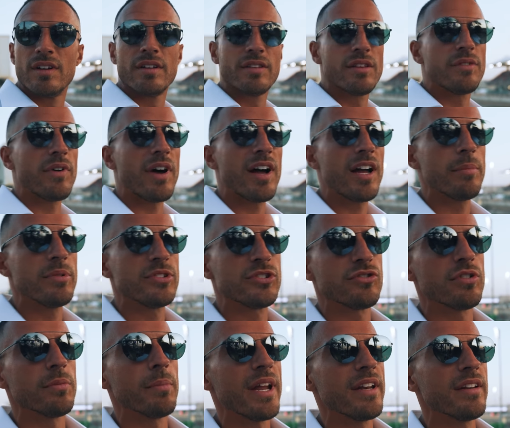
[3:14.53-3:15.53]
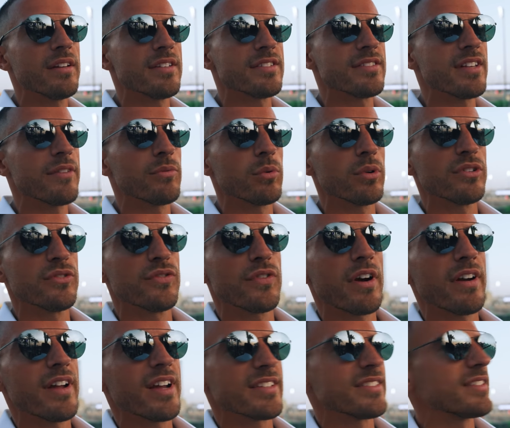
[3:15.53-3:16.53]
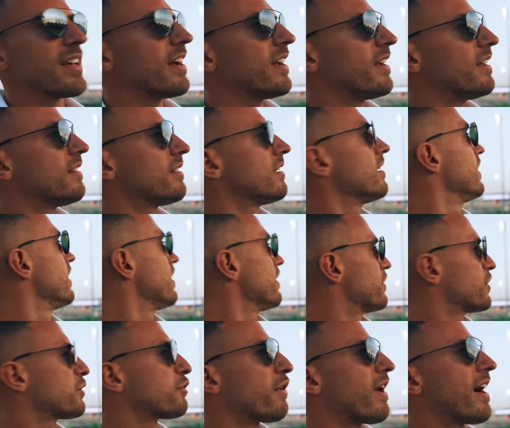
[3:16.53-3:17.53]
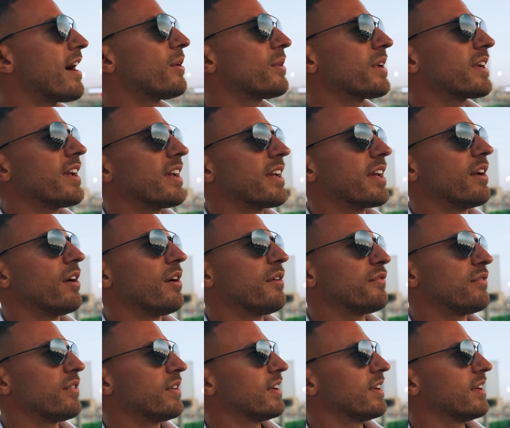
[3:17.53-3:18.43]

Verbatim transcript: The vibe is tremendous. Everyone is very excited. The crowd are kicking off.